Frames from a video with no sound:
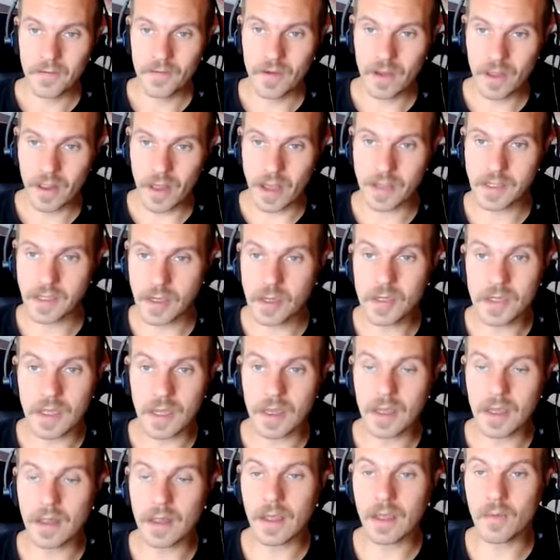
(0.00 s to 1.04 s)
realize you're
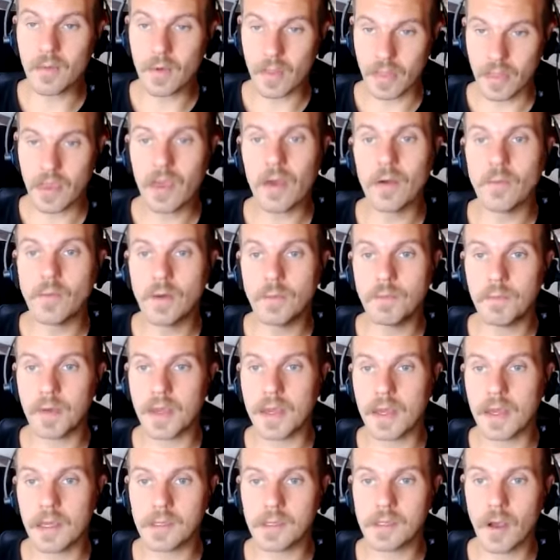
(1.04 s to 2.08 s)
dealing with human
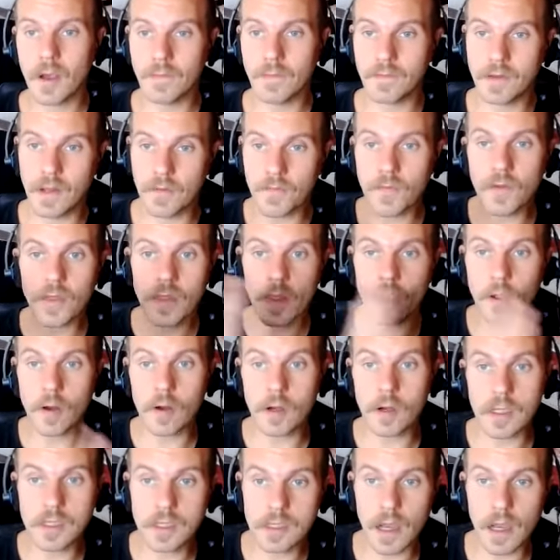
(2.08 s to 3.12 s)
beings who have different
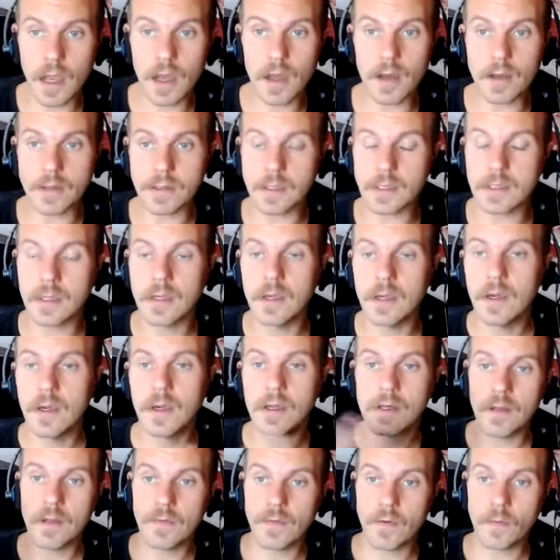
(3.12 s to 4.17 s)
learning styles,
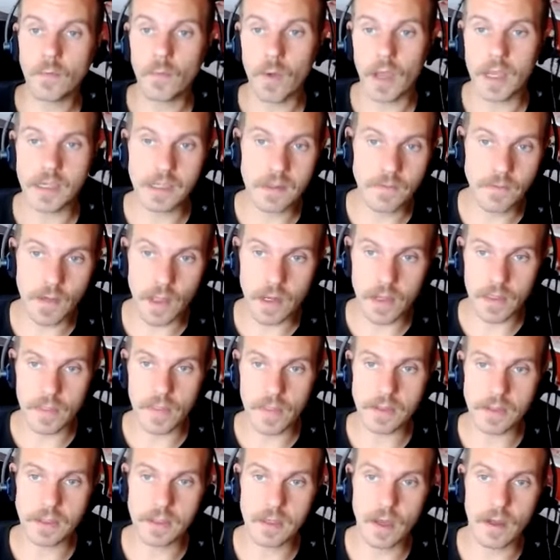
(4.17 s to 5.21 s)
different ways of getting
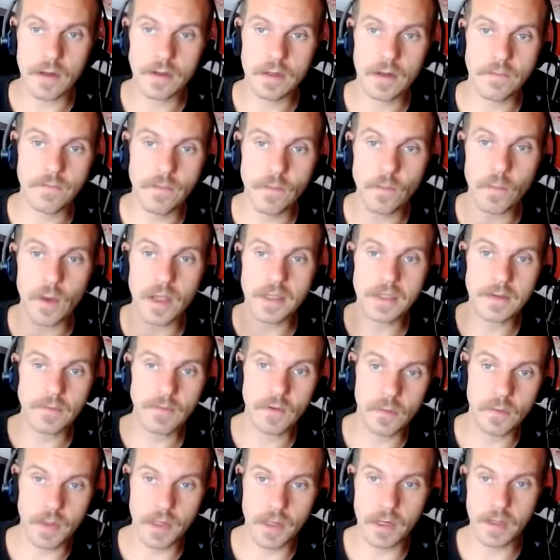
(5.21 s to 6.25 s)
things done, different ways
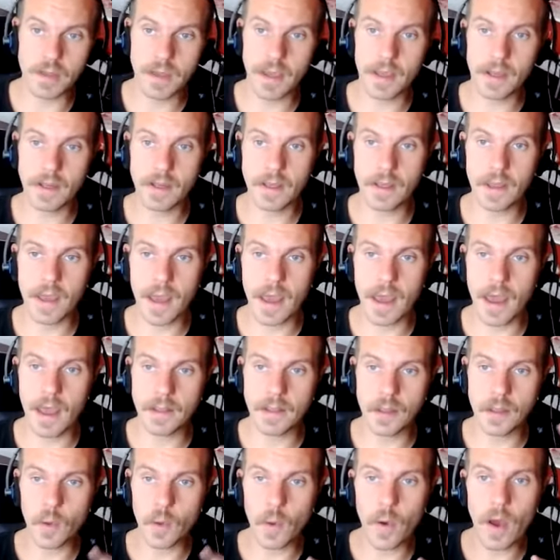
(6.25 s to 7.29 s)
of communicating,
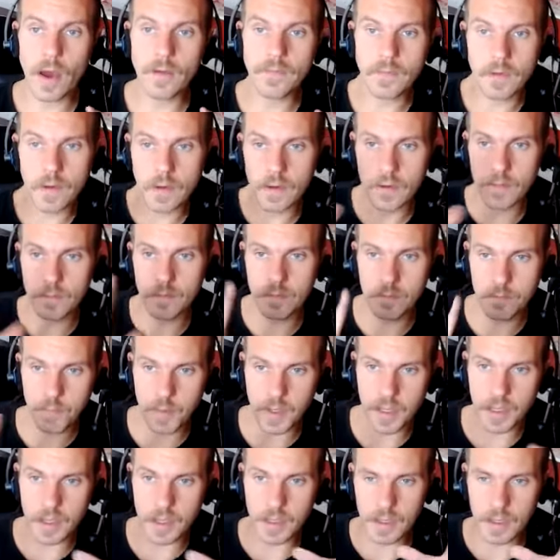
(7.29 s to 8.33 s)
and you have to
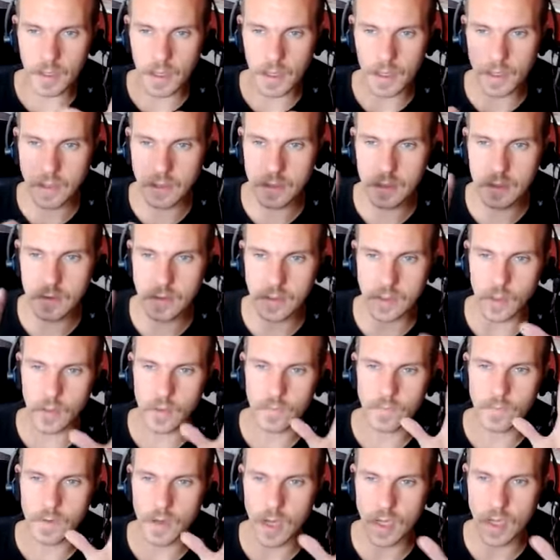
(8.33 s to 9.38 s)
be into sort
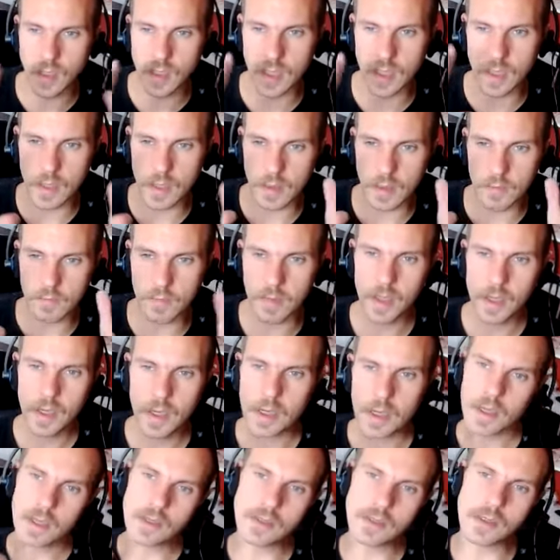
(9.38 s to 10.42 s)
of nudging them
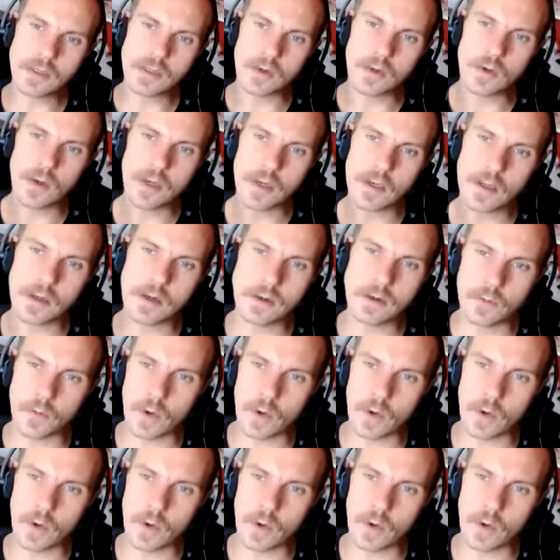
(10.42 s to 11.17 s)
into doing it in